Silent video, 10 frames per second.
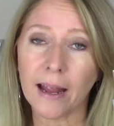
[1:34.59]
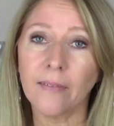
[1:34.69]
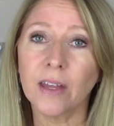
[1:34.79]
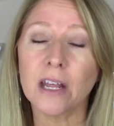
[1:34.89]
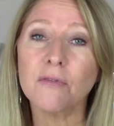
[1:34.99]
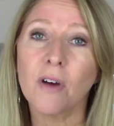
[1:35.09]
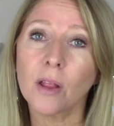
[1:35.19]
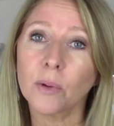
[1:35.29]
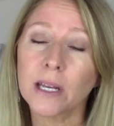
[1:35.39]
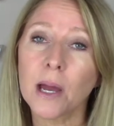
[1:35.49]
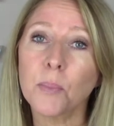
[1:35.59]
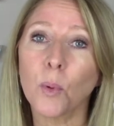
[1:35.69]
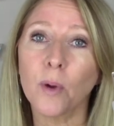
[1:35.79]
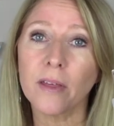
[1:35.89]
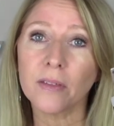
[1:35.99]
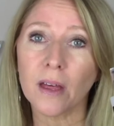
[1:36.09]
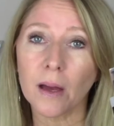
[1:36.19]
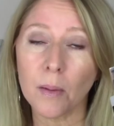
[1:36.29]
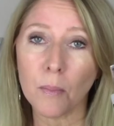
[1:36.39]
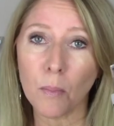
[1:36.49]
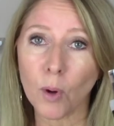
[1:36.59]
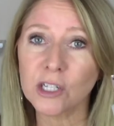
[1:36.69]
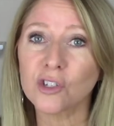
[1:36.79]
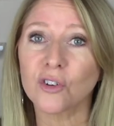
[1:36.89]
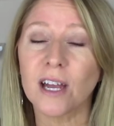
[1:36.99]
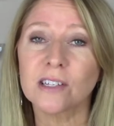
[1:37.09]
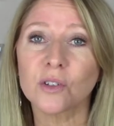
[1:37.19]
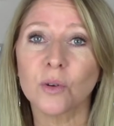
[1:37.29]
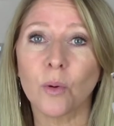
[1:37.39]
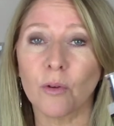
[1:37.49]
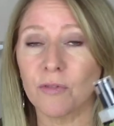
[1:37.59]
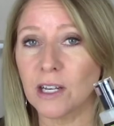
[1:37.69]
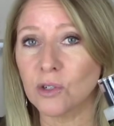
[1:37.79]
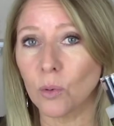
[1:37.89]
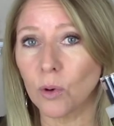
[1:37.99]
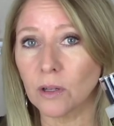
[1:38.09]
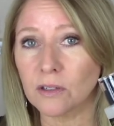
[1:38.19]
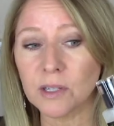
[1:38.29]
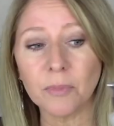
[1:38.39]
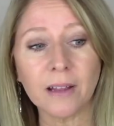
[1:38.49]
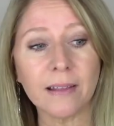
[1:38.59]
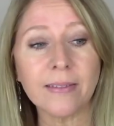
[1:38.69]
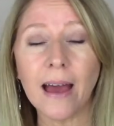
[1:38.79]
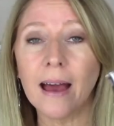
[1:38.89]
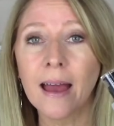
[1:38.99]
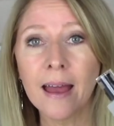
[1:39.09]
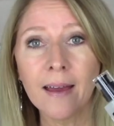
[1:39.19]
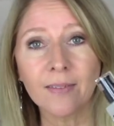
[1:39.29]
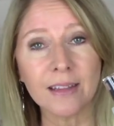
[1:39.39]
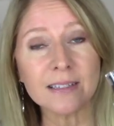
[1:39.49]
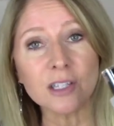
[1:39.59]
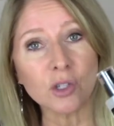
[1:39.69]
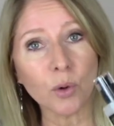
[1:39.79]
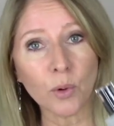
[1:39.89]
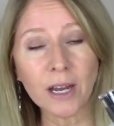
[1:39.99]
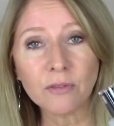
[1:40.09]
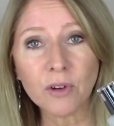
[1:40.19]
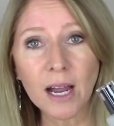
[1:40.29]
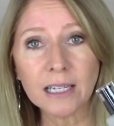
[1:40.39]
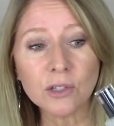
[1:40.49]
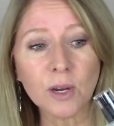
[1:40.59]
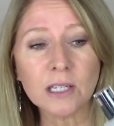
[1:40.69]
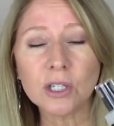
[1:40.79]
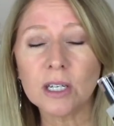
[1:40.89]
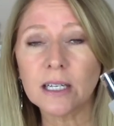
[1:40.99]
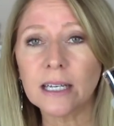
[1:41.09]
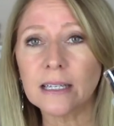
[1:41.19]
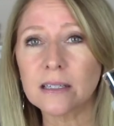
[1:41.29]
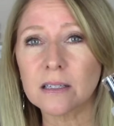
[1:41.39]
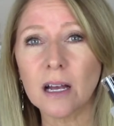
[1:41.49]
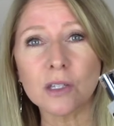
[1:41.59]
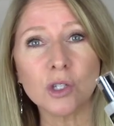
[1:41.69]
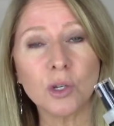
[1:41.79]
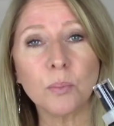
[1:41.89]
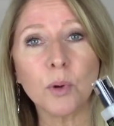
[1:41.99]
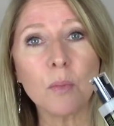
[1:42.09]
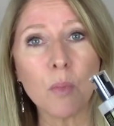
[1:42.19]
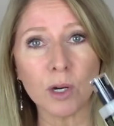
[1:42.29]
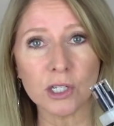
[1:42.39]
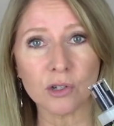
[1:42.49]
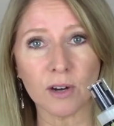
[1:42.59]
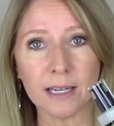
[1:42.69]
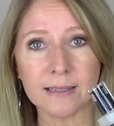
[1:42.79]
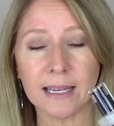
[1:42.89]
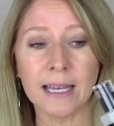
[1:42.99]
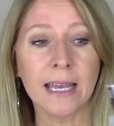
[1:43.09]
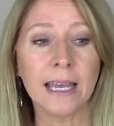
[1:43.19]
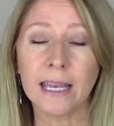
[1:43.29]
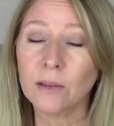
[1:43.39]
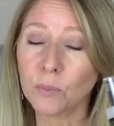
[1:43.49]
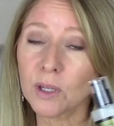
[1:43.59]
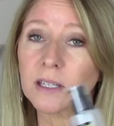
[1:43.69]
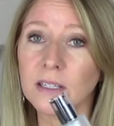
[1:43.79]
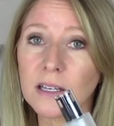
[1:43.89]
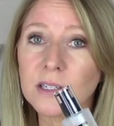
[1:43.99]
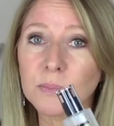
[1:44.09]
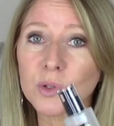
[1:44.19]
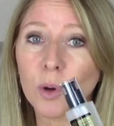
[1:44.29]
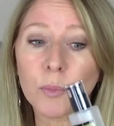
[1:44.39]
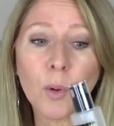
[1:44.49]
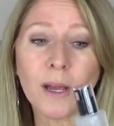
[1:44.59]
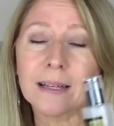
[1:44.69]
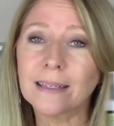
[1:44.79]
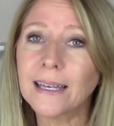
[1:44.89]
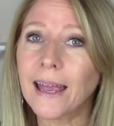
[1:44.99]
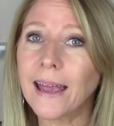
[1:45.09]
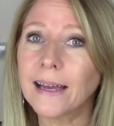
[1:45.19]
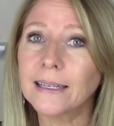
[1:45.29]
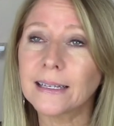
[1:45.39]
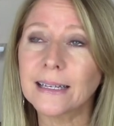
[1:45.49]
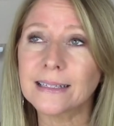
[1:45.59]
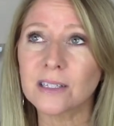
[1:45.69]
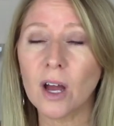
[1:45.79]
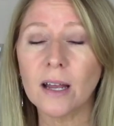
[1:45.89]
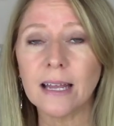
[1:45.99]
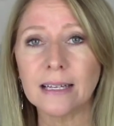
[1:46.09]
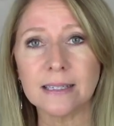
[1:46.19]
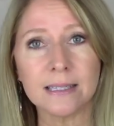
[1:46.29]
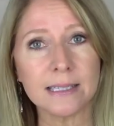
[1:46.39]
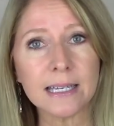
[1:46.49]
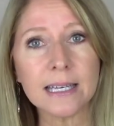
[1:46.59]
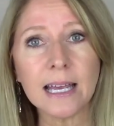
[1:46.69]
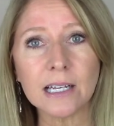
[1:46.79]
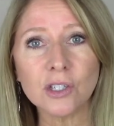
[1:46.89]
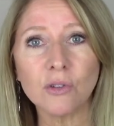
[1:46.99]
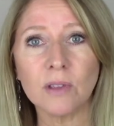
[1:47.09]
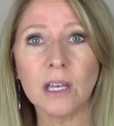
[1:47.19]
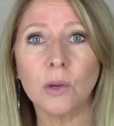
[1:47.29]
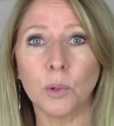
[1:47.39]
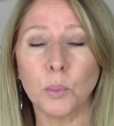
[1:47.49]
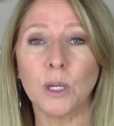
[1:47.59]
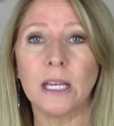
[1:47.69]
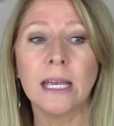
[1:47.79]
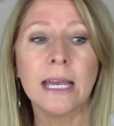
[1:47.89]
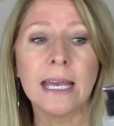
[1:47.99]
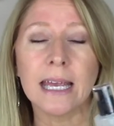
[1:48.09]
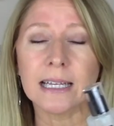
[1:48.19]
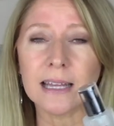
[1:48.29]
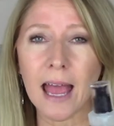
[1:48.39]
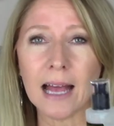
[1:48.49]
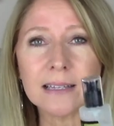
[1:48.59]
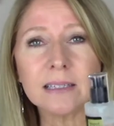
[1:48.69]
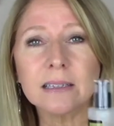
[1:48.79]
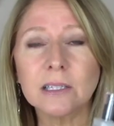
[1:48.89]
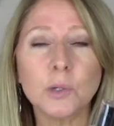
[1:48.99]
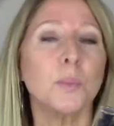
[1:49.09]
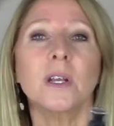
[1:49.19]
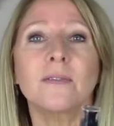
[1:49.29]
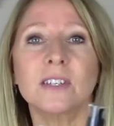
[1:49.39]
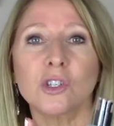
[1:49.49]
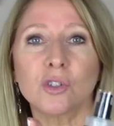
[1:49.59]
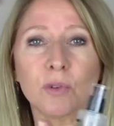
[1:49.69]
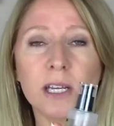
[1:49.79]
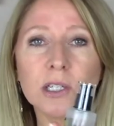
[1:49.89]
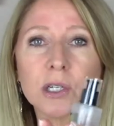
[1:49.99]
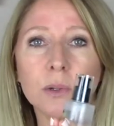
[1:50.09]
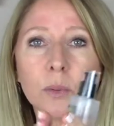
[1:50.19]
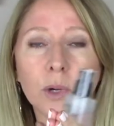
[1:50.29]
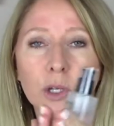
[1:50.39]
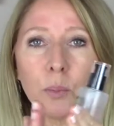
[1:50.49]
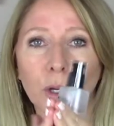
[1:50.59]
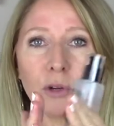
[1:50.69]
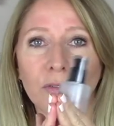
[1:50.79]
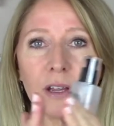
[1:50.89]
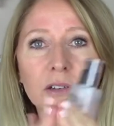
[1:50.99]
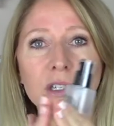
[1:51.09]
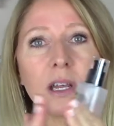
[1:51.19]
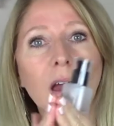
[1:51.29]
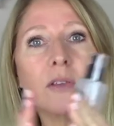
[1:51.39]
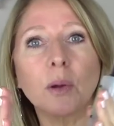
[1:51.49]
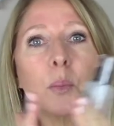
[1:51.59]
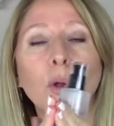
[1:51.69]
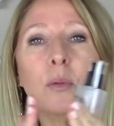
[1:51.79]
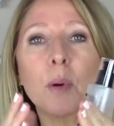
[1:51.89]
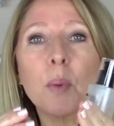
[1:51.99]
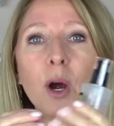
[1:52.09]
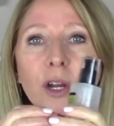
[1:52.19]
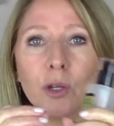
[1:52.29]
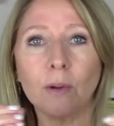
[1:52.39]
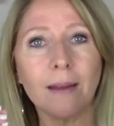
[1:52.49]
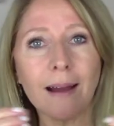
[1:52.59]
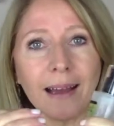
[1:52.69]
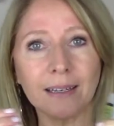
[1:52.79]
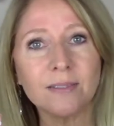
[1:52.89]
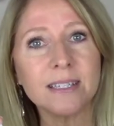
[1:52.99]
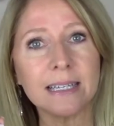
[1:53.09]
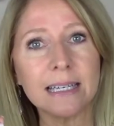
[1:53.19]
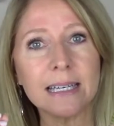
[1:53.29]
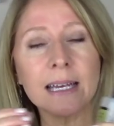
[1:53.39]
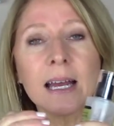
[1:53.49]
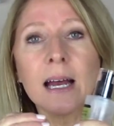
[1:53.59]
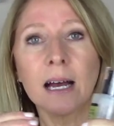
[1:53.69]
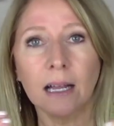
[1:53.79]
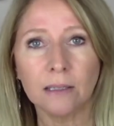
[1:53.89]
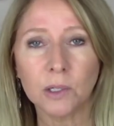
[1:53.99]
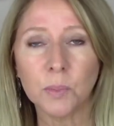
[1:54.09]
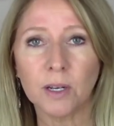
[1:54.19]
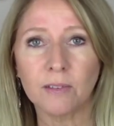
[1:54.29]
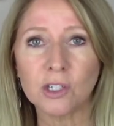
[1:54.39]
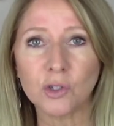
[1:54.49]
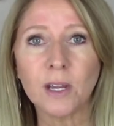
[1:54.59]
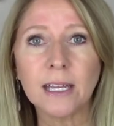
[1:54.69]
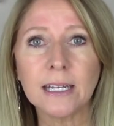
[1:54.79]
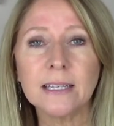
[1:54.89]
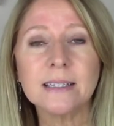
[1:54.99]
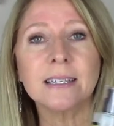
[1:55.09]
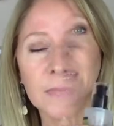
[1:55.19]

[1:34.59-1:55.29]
And then I follow it up with a moisturizer or facial oil or something like that. This is great for hydration. It's not super moisturizing. It really does absorb quickly and it's not as sticky as you think it would be. It has a little bit of a string to it. When you put your fingers together and pull them apart, you can kind of see a little bit of a stringiness.